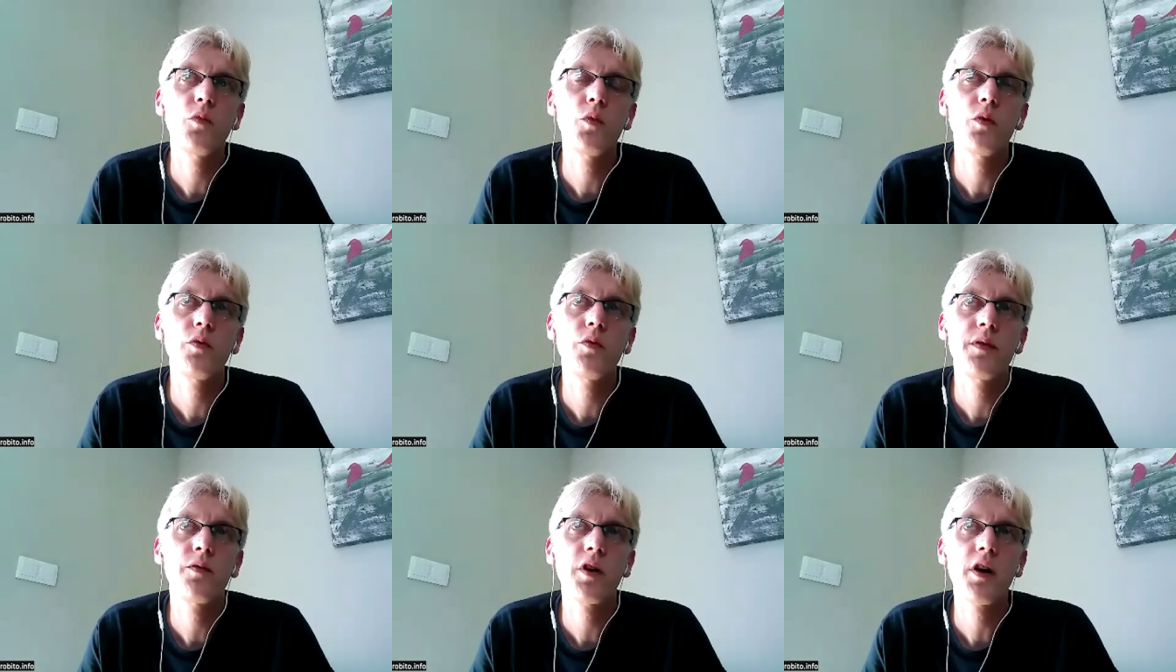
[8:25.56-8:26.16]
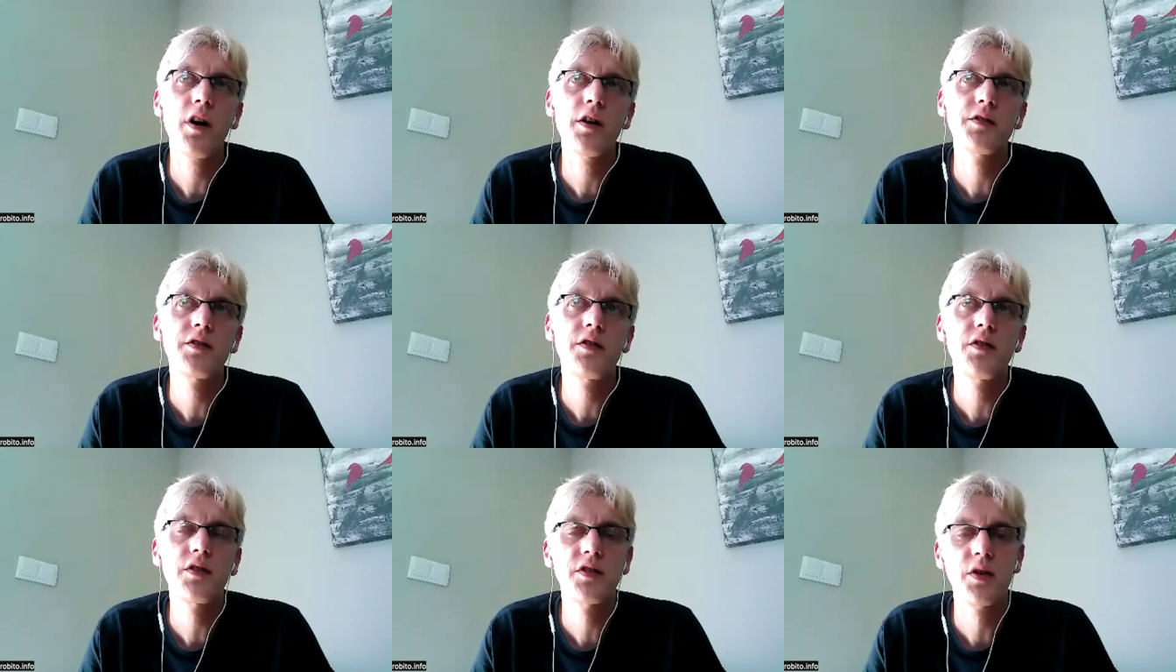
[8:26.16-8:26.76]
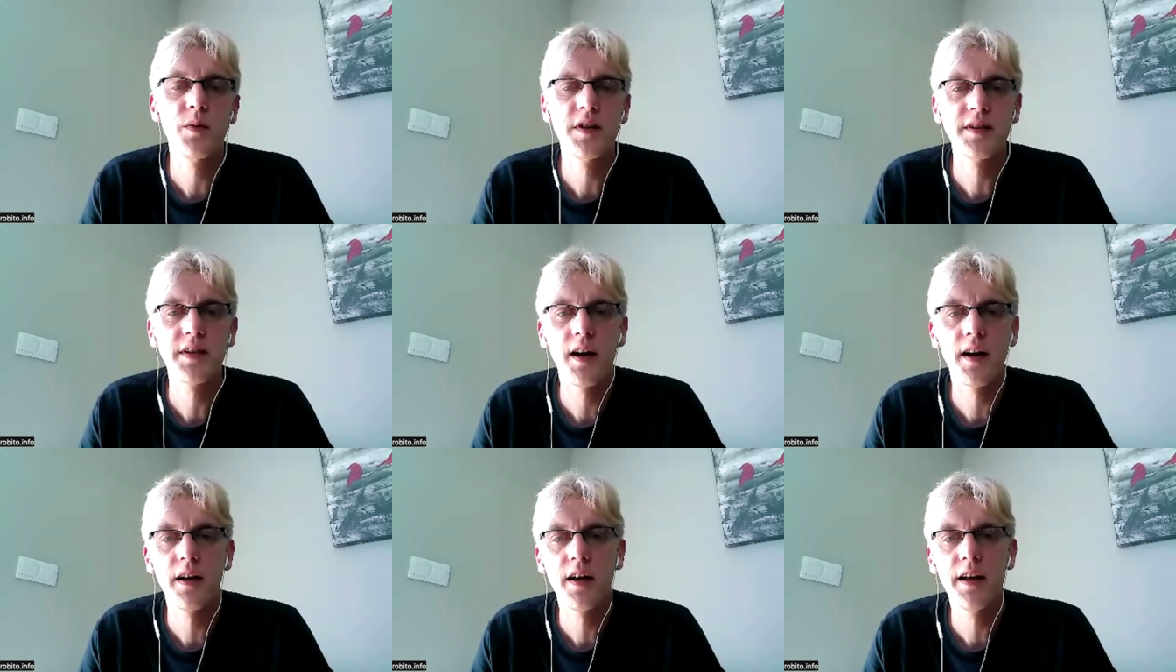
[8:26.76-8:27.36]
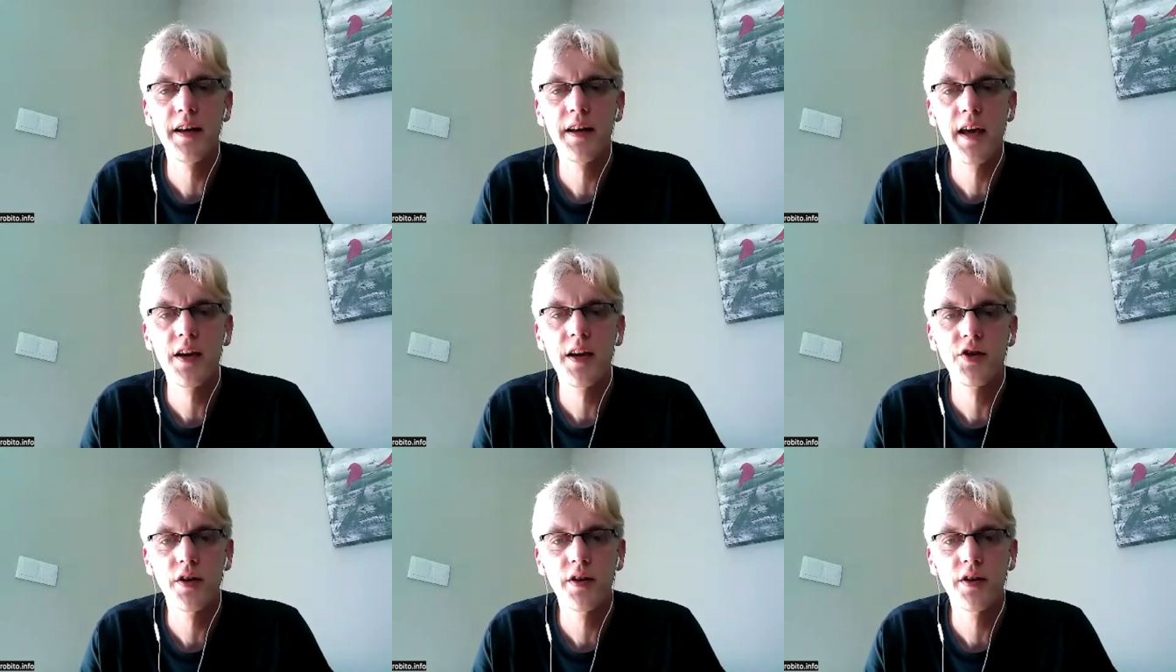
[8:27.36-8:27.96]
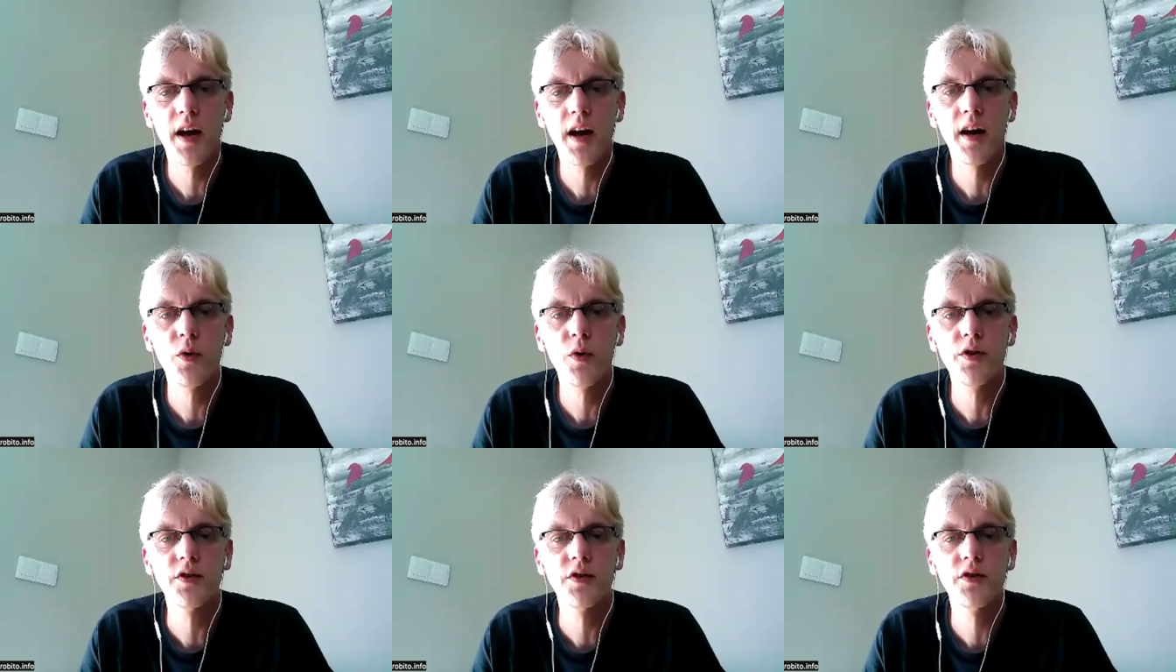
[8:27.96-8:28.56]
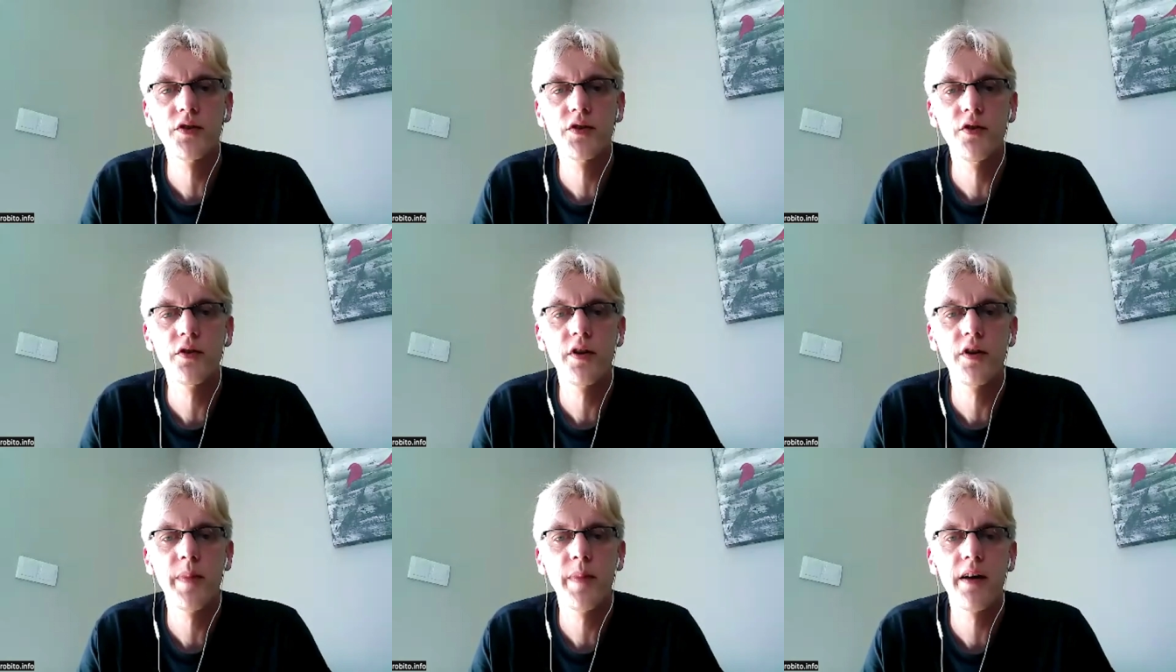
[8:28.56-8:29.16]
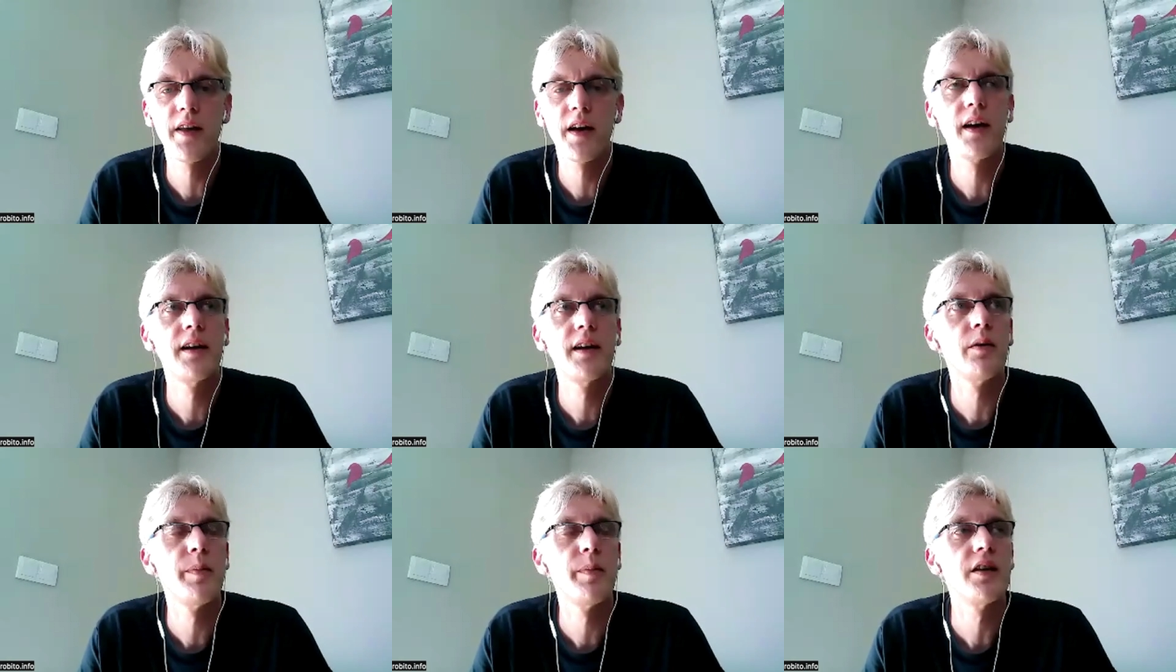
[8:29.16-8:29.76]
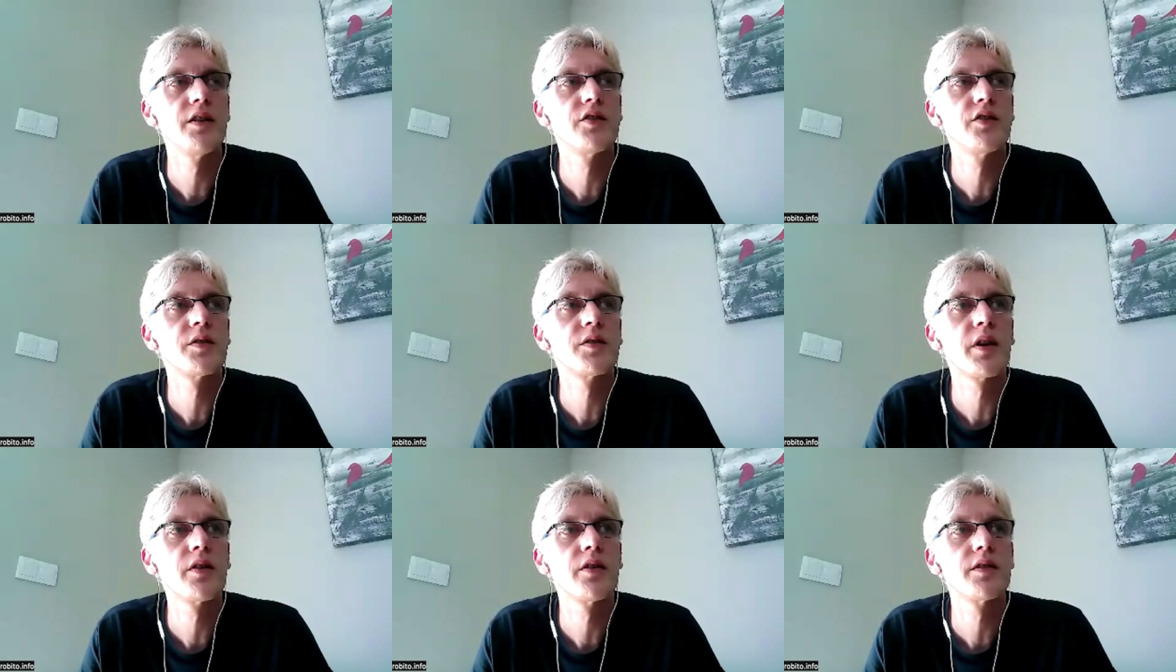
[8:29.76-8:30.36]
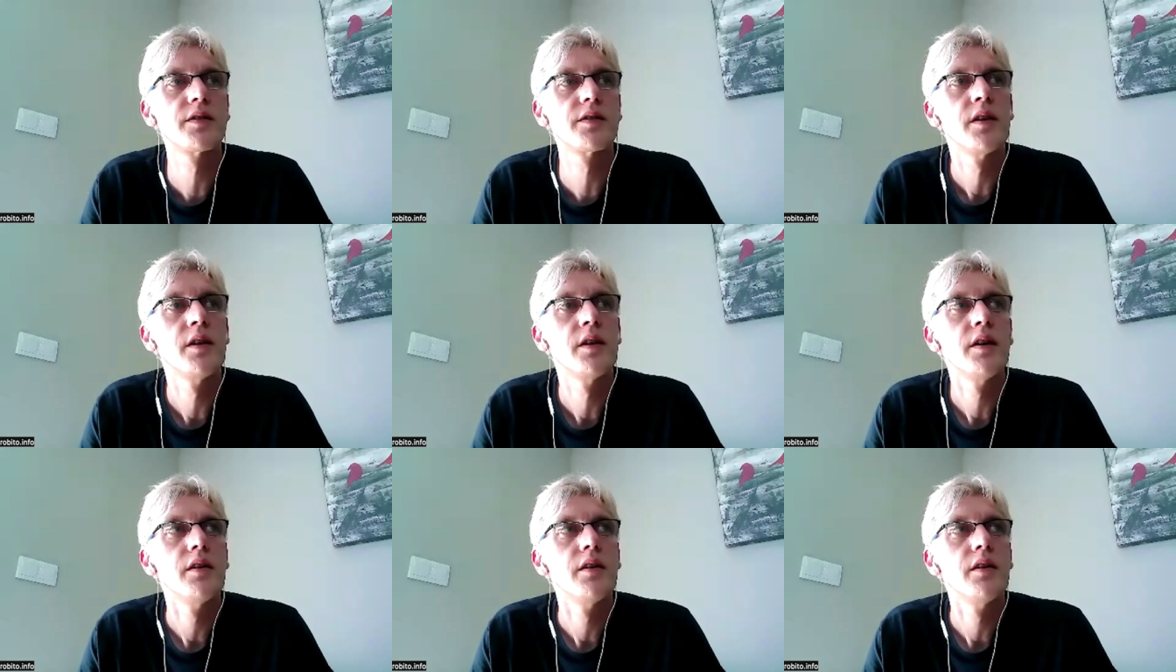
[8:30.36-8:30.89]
with regards to the suicidal ideation, I wanted to talk about that a little bit, just because,